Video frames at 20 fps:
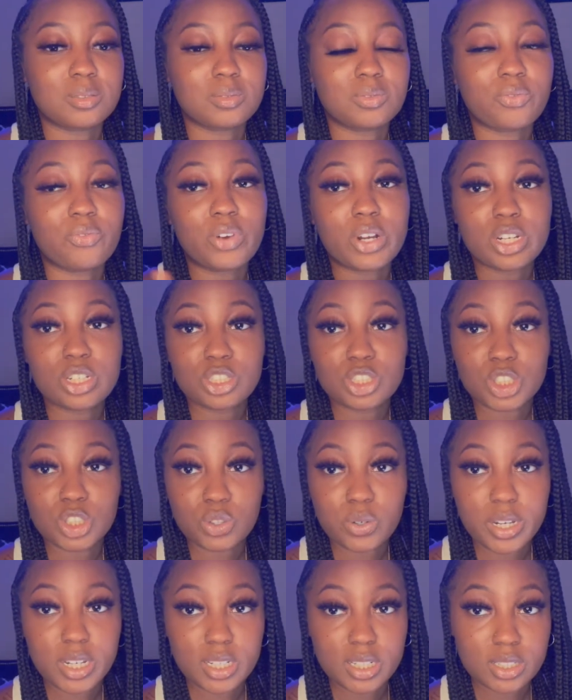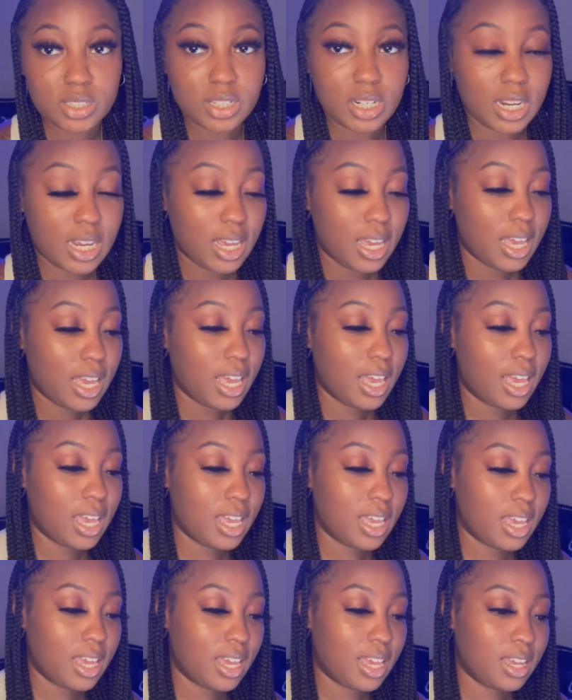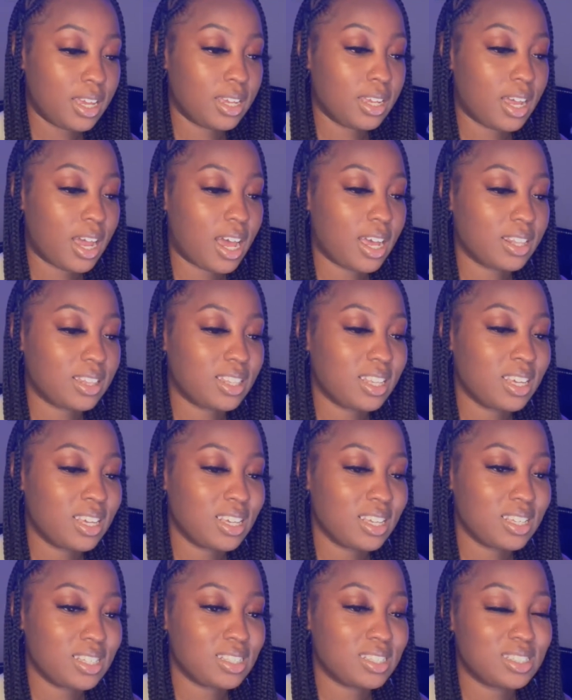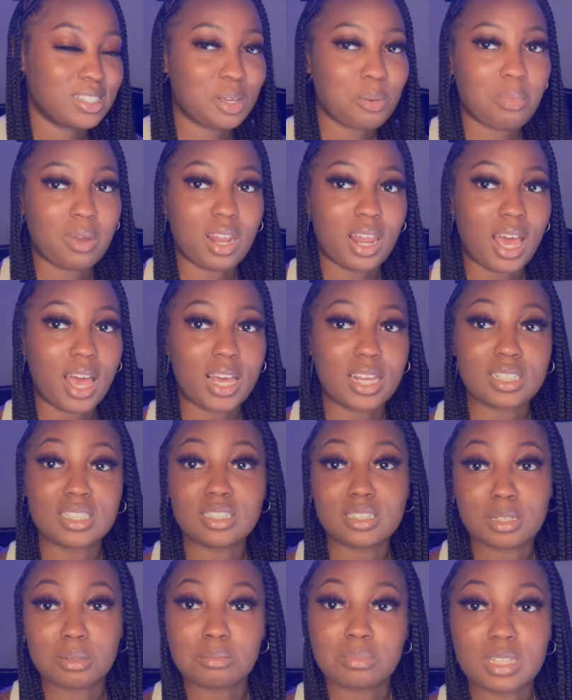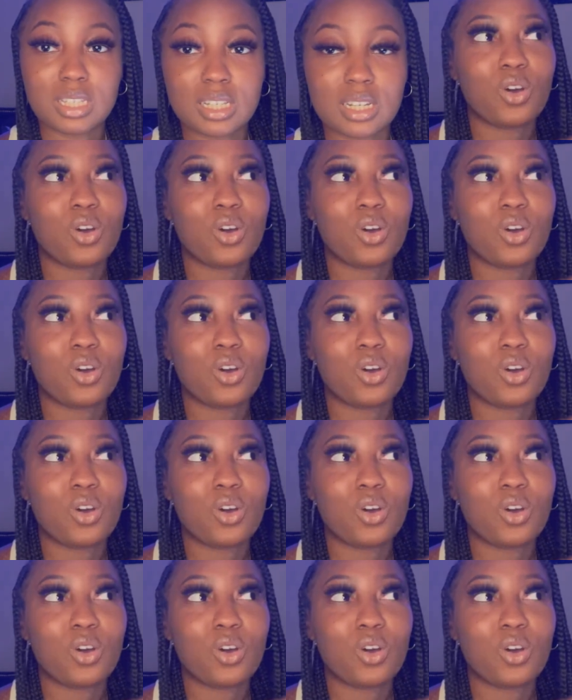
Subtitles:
first trailer, and I think it symbolized something.